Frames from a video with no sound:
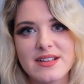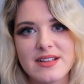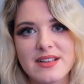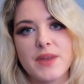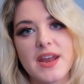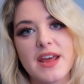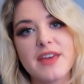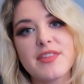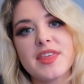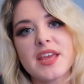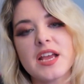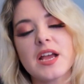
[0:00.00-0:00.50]
But
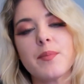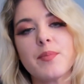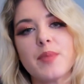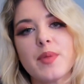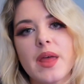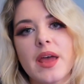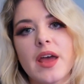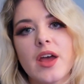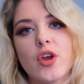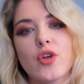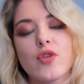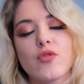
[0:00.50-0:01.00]
I think a
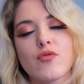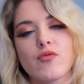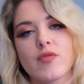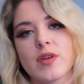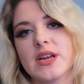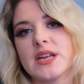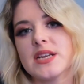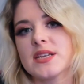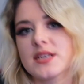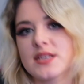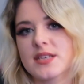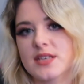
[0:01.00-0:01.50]
player who
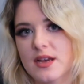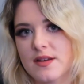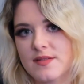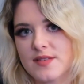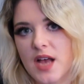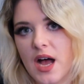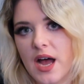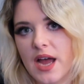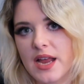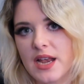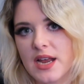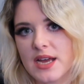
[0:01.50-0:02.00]
really deserves
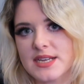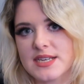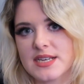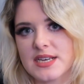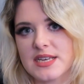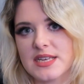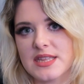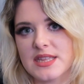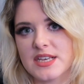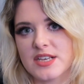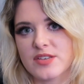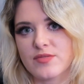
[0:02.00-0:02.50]
highlighting
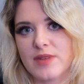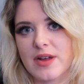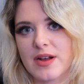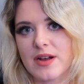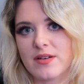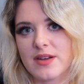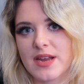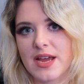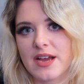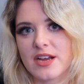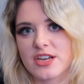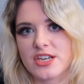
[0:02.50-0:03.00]
in this
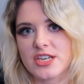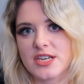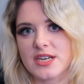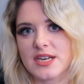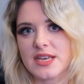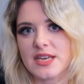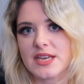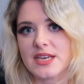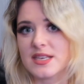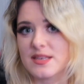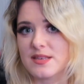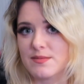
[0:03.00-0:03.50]
round
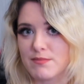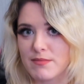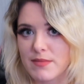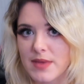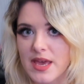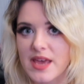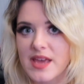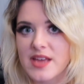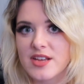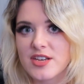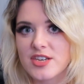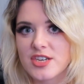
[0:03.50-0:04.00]
actually is
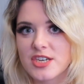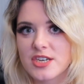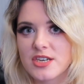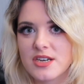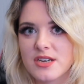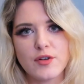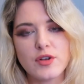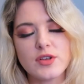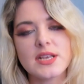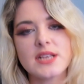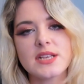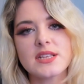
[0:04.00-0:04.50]
Mitch.
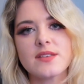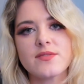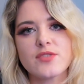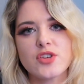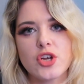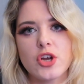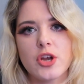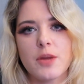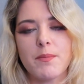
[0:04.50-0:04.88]
Full Sense have shown a